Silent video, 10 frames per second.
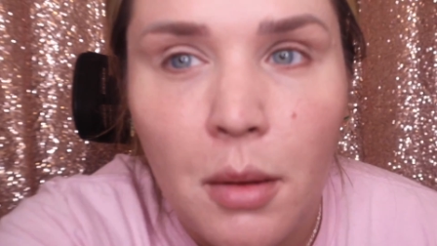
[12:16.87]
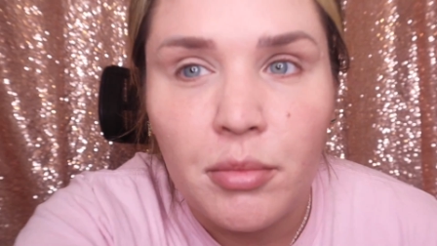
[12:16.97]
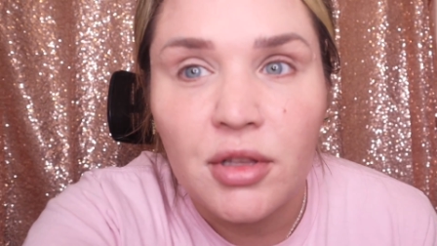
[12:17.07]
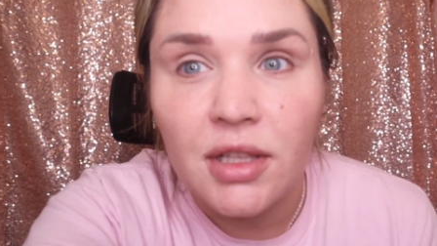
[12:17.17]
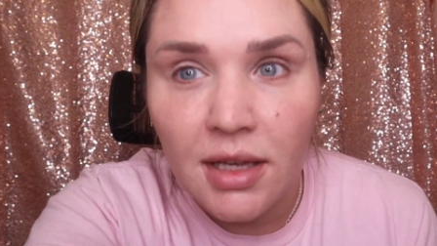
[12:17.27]

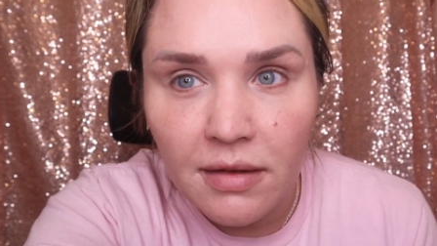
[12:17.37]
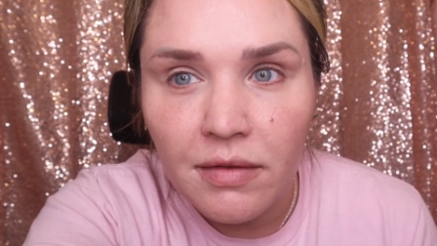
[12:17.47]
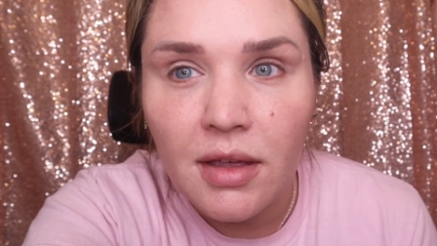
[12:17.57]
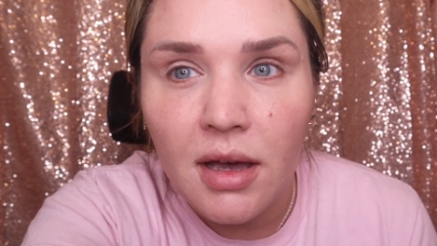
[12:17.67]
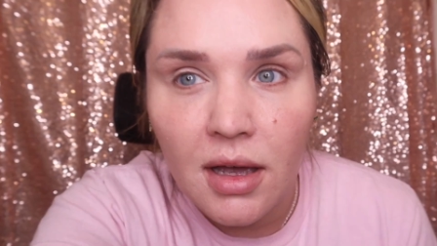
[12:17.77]

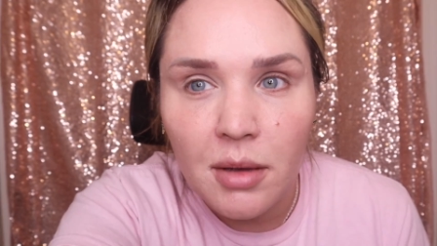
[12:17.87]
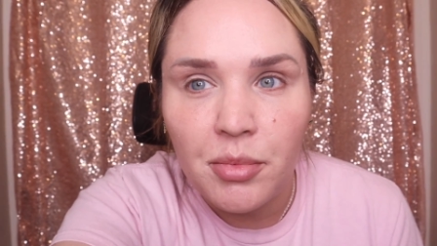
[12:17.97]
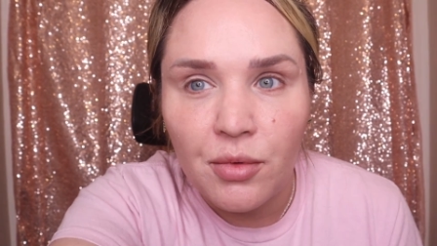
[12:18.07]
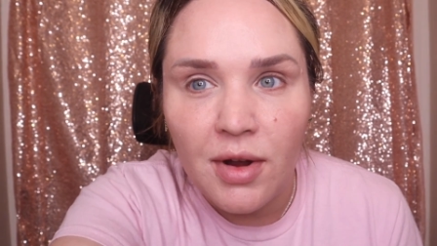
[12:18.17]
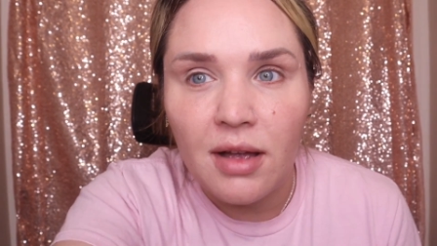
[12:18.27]
believe the
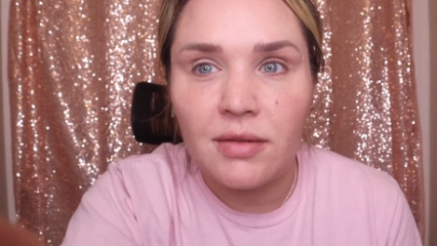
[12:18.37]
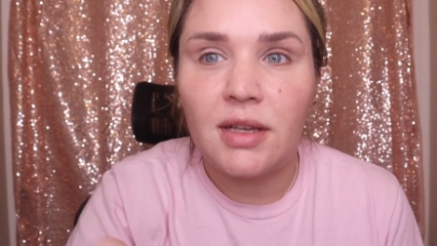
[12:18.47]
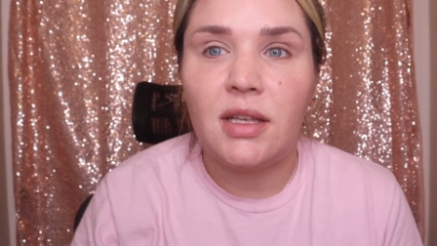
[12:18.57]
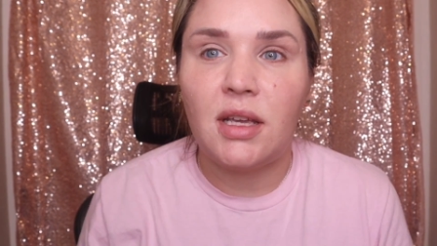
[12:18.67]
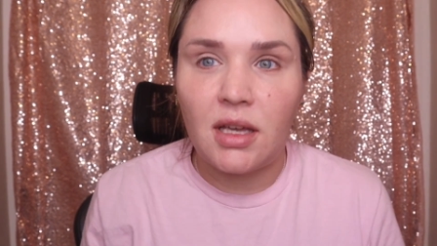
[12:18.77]
hype around
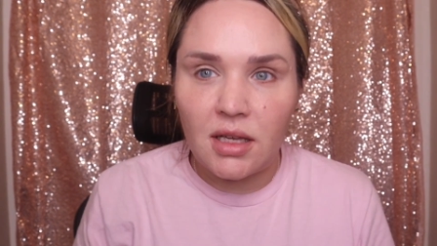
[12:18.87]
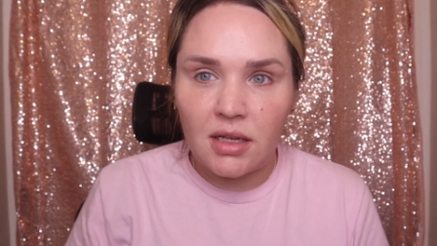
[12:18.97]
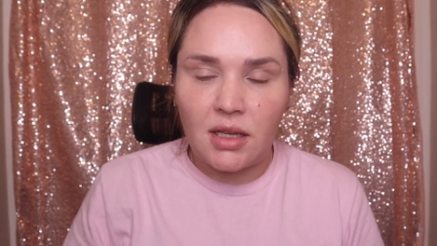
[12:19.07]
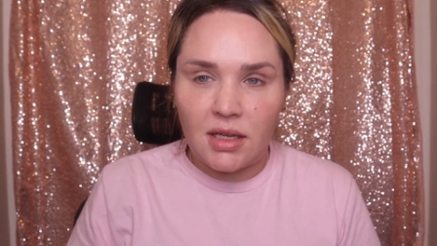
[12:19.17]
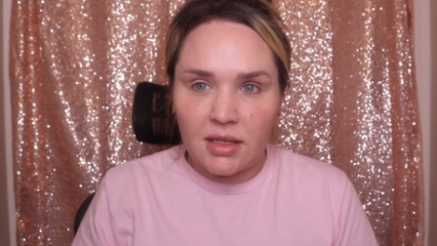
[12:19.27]
it, it
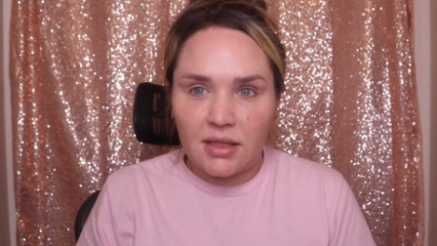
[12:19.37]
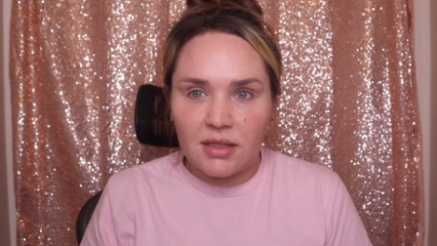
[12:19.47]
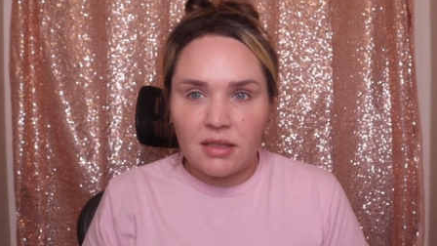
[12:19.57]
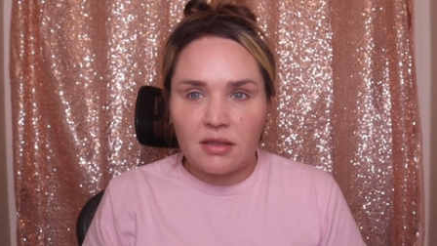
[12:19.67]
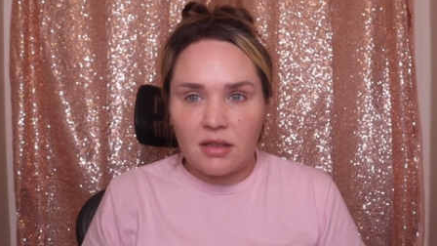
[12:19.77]

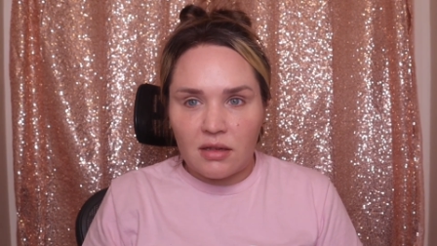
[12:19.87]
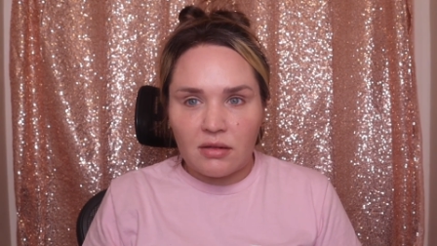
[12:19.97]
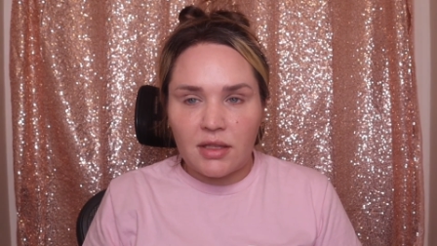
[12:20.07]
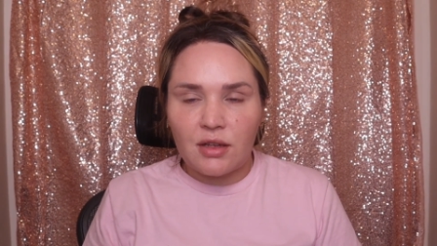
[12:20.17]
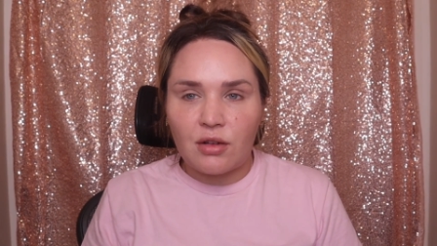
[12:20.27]
is
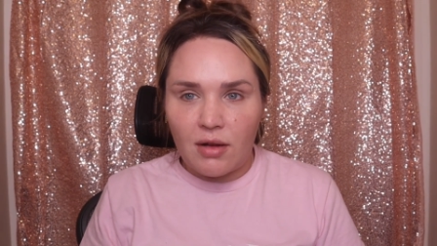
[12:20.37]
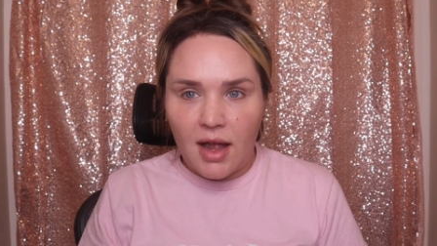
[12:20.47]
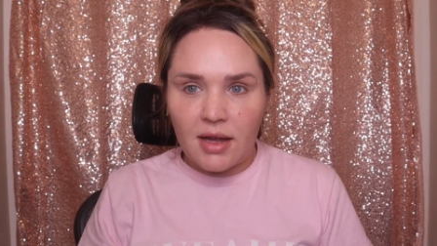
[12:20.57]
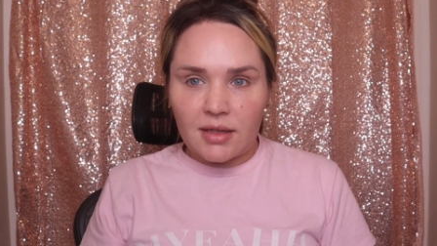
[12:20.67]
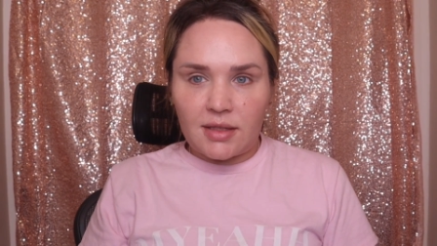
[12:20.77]
literally
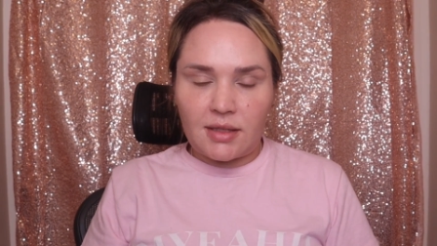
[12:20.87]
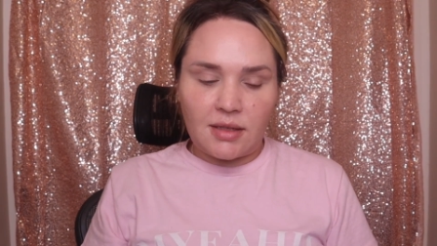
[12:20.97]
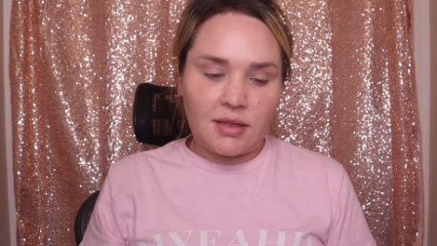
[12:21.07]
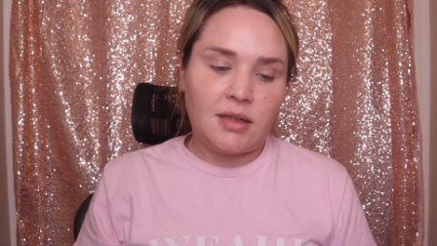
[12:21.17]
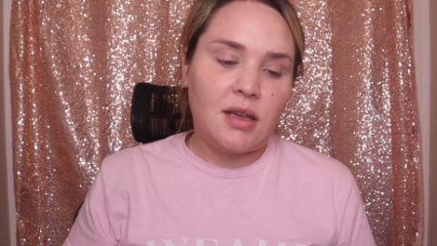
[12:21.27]
correct.
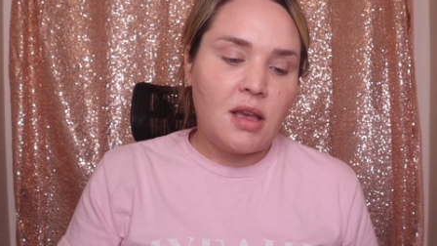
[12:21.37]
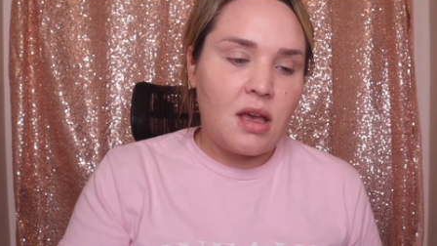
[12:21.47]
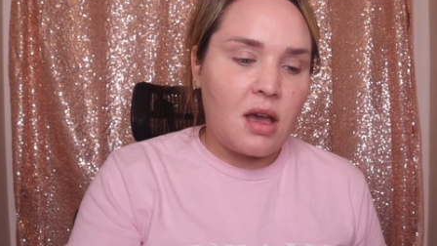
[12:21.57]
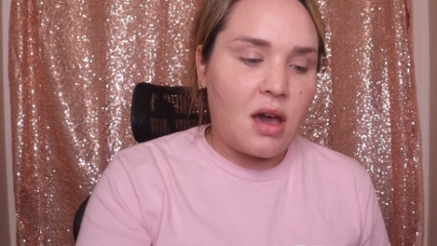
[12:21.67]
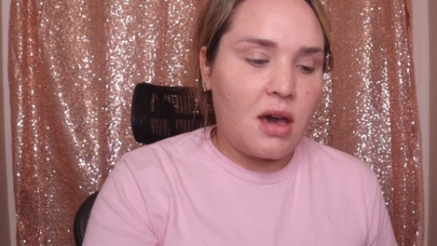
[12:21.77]

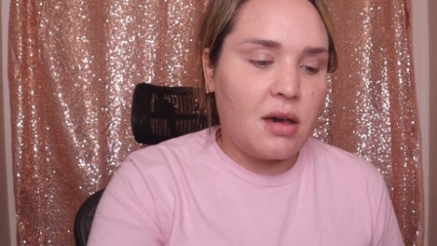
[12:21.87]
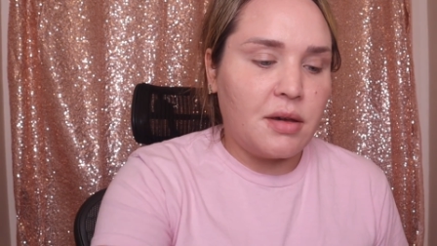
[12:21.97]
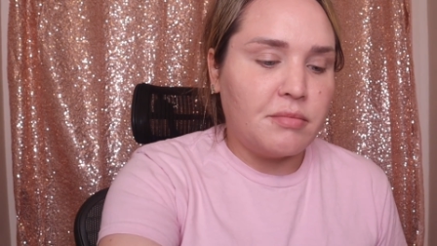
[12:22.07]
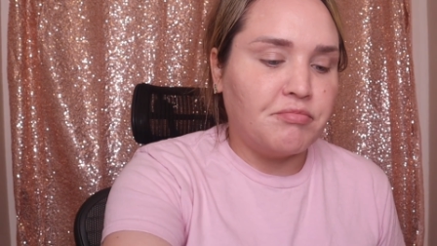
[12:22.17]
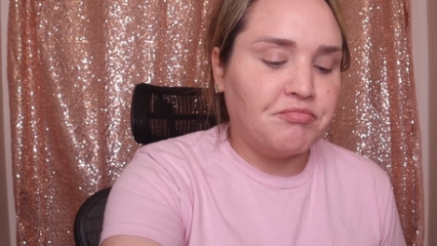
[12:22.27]

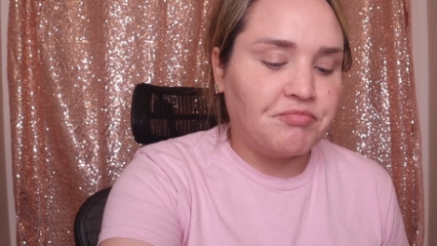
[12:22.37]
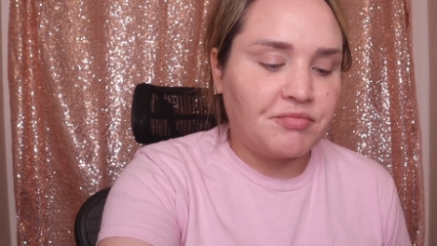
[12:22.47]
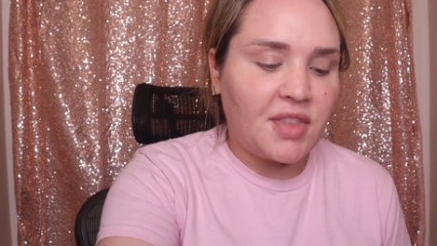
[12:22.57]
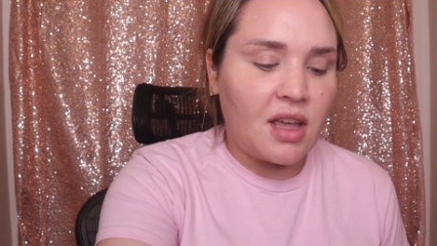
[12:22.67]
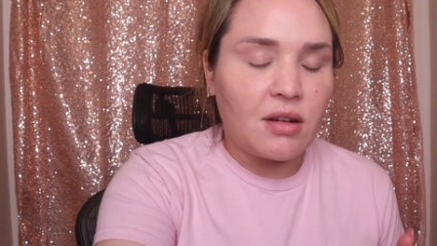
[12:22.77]
Um,
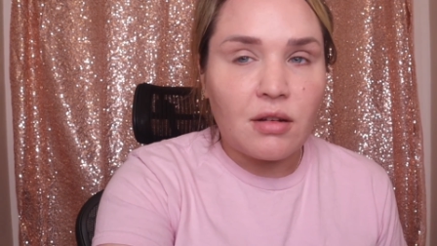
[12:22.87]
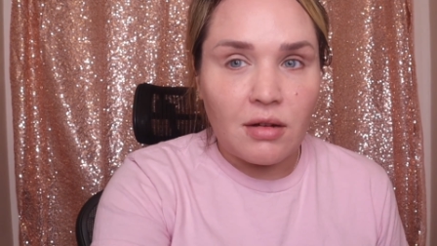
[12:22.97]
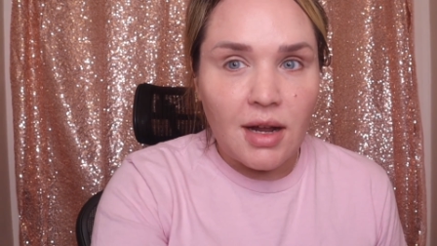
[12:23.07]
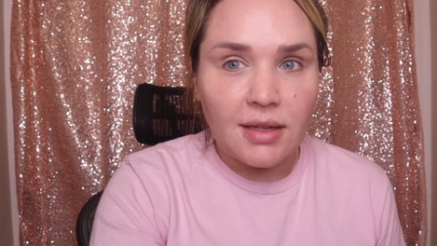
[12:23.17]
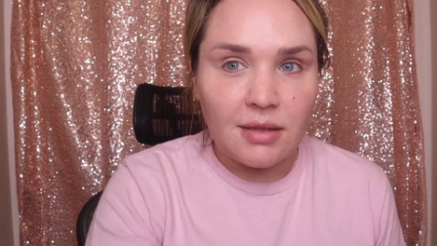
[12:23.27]
they're
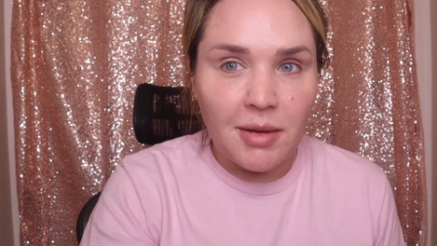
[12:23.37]
correct